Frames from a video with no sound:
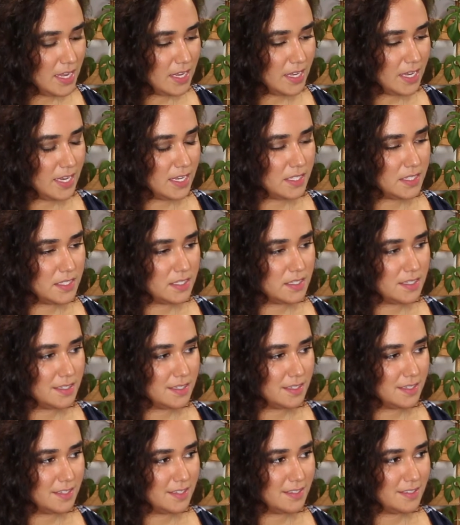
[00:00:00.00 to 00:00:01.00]

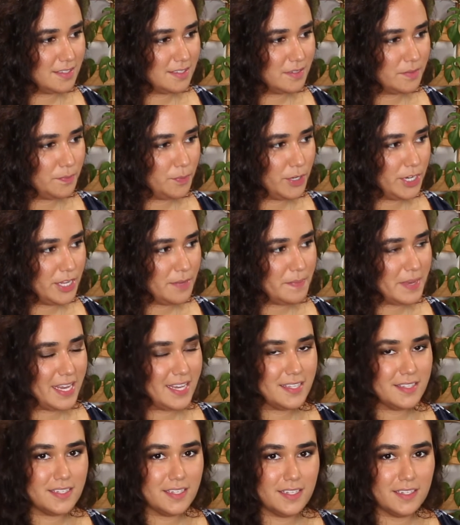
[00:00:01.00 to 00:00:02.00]
It's pretty
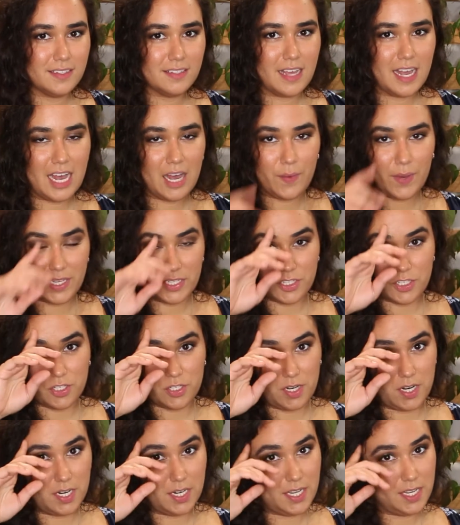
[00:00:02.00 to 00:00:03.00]
amazing how I
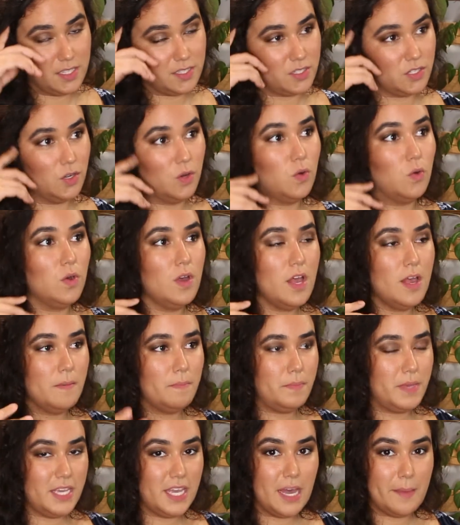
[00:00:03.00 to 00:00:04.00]
started. So
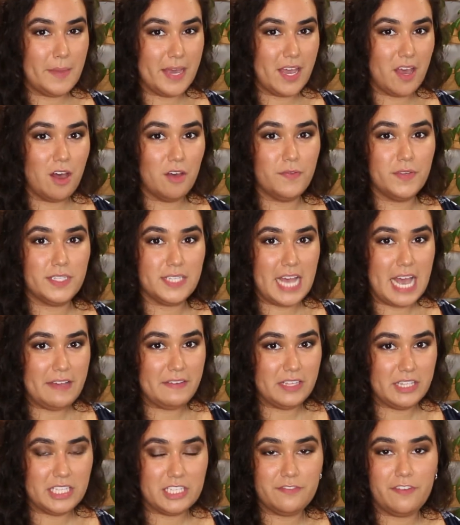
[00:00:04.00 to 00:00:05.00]
being at my office,
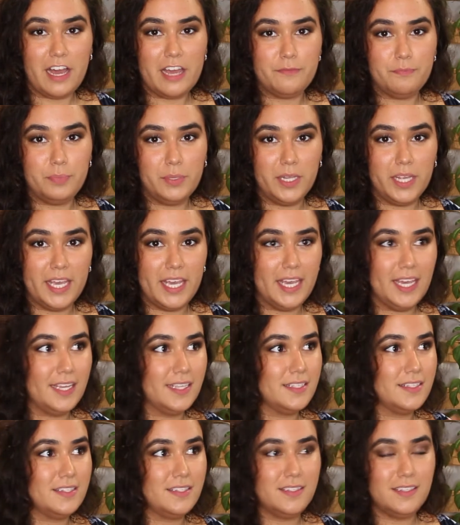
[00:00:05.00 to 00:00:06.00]
having these 5
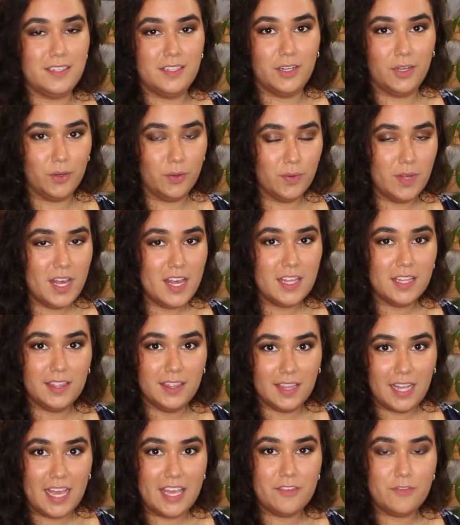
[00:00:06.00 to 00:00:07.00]
plants, you know,
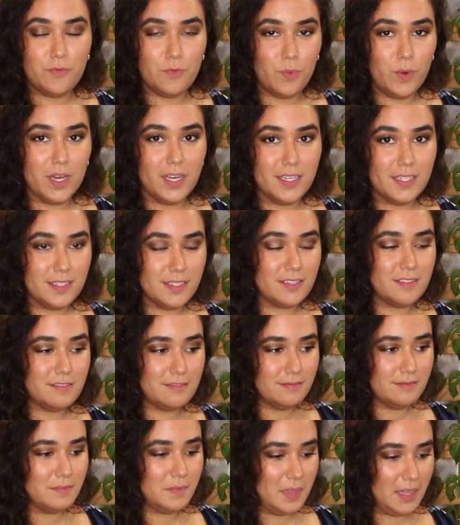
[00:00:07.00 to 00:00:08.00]
life
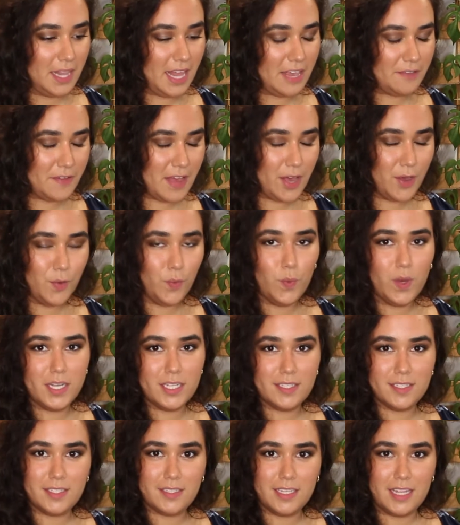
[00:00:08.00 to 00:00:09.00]
how it
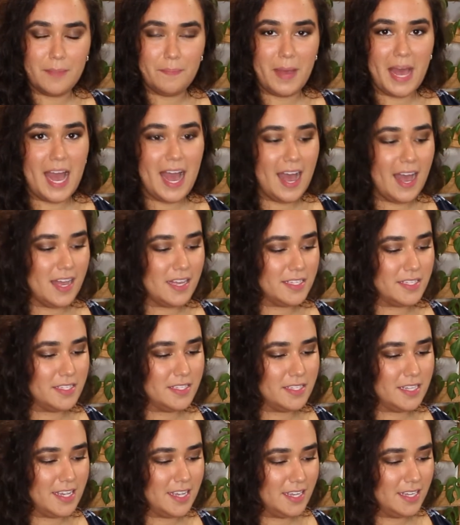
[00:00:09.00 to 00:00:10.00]
was in the
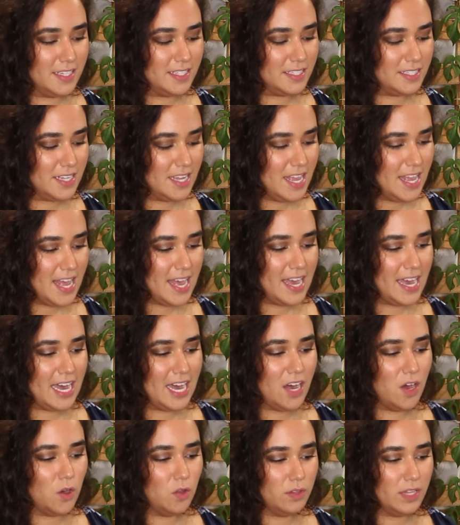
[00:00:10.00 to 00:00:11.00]
past, and
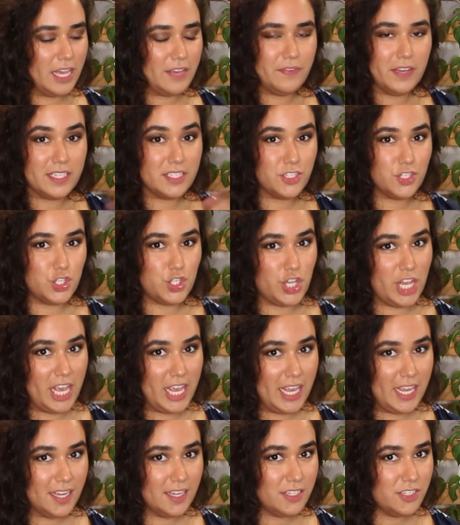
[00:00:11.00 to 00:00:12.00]
how life has
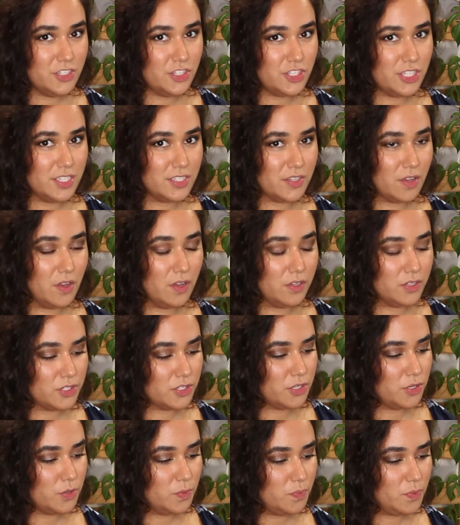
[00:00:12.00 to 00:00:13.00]
changed is
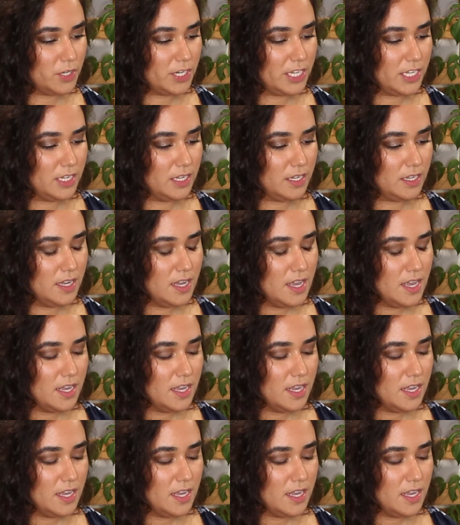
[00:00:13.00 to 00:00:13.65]
also pretty